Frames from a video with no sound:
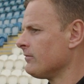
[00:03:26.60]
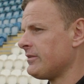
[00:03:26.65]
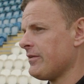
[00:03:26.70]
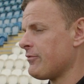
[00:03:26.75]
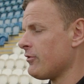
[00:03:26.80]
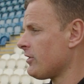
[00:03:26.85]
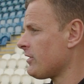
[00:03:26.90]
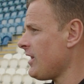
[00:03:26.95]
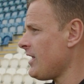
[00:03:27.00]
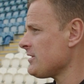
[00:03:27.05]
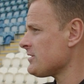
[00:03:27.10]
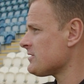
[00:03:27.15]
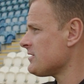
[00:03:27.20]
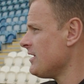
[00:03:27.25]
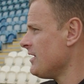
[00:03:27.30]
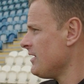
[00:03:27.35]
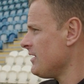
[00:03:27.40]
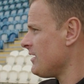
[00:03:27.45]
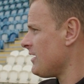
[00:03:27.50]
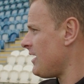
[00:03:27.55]
Different class.
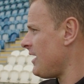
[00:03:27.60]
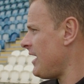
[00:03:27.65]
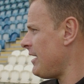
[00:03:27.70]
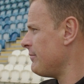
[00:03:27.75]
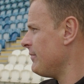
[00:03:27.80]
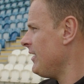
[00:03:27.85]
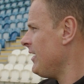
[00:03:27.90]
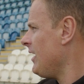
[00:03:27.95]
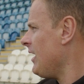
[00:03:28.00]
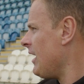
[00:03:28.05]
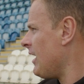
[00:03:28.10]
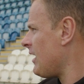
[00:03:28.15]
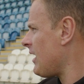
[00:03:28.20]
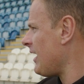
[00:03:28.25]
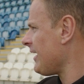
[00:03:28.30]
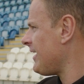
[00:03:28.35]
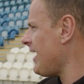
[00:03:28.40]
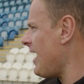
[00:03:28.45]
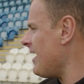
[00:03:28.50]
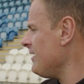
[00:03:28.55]

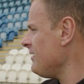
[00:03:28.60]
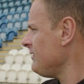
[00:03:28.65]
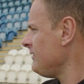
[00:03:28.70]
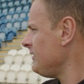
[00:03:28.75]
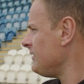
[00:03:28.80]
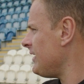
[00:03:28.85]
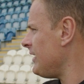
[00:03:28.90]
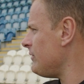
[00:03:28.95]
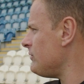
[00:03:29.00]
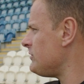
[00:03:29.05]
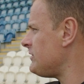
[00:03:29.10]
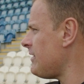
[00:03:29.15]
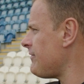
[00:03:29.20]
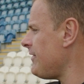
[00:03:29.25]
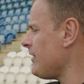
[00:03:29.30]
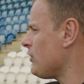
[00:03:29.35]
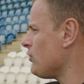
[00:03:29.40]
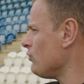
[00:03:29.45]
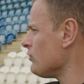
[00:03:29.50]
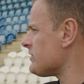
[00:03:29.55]
Again, it was
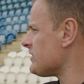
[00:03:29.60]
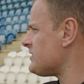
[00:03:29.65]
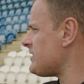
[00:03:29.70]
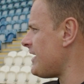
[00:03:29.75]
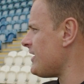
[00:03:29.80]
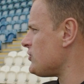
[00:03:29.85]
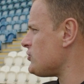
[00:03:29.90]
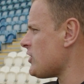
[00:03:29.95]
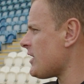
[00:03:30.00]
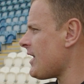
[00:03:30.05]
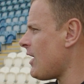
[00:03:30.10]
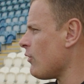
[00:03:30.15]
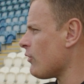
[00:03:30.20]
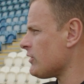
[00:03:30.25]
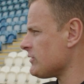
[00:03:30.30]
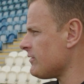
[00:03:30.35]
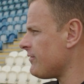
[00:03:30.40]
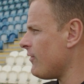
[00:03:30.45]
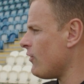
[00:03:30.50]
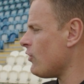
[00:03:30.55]
difficult to take Shad out
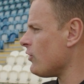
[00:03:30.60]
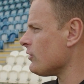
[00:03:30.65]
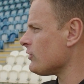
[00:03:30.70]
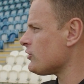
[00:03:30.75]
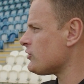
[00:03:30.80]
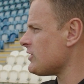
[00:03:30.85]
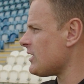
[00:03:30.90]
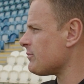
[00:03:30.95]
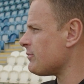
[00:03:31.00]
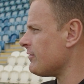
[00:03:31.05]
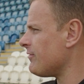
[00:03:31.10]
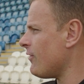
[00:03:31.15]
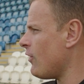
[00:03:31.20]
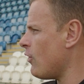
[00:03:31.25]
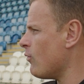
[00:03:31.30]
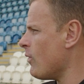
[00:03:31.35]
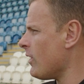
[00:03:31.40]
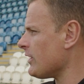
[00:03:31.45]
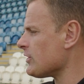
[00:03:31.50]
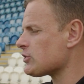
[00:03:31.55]
because I thought Shad
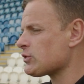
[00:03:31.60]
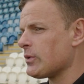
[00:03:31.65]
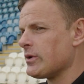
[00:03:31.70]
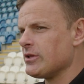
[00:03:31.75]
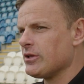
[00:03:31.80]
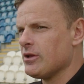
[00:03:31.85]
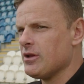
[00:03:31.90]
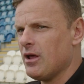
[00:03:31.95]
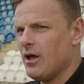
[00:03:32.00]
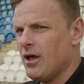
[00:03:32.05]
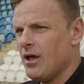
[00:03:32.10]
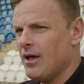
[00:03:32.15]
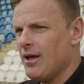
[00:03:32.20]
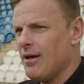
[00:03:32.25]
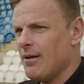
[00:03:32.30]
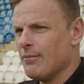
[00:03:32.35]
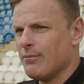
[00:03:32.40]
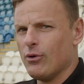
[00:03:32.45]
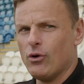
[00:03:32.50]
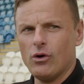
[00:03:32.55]
performed well at Swindon.
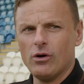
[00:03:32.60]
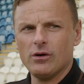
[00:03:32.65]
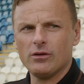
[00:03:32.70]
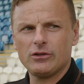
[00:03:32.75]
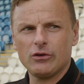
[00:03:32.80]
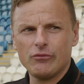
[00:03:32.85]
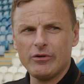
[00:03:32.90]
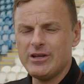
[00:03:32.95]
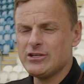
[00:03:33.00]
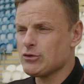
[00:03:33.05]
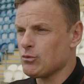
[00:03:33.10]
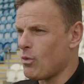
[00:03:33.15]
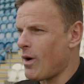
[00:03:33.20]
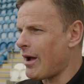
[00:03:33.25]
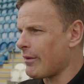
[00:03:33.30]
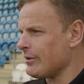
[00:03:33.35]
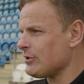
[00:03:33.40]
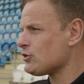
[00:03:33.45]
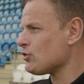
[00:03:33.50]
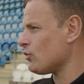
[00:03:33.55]
But the reason
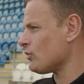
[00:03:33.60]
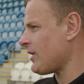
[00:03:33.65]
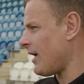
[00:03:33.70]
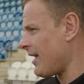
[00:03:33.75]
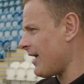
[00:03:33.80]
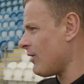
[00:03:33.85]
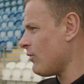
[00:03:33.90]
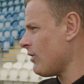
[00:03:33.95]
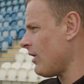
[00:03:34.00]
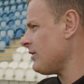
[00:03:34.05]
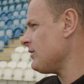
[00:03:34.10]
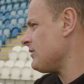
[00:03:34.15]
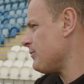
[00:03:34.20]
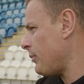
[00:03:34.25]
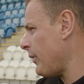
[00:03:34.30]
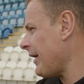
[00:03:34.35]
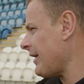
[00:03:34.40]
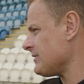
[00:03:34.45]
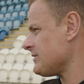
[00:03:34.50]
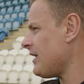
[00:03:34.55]
why we took Dan out, and
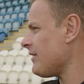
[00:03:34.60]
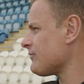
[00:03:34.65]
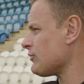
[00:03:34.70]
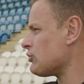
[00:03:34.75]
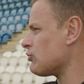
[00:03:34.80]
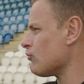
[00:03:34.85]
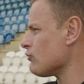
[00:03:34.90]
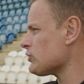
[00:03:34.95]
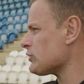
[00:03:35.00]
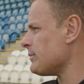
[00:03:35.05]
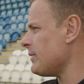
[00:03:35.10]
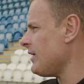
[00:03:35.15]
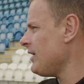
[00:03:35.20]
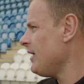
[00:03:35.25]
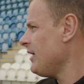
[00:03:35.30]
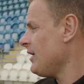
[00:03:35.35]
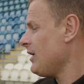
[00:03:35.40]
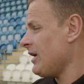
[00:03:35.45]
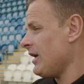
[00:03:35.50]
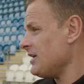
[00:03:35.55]
players have to trust me,
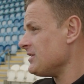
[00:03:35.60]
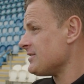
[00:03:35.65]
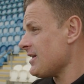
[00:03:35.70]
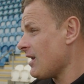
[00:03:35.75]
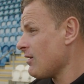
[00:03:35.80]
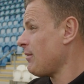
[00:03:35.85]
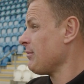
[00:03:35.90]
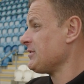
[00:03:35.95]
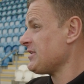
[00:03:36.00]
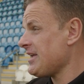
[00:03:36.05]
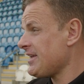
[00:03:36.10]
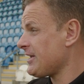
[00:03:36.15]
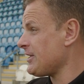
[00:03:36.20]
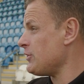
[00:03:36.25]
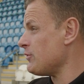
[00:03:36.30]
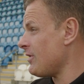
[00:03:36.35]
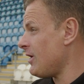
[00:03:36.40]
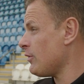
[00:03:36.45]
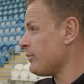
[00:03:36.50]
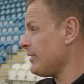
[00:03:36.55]
is Dan, I'm
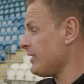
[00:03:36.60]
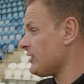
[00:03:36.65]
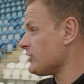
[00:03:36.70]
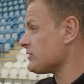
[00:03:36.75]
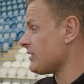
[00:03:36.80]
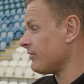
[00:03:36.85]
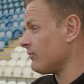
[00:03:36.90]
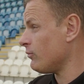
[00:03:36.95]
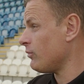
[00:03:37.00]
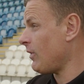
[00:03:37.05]
taking you out because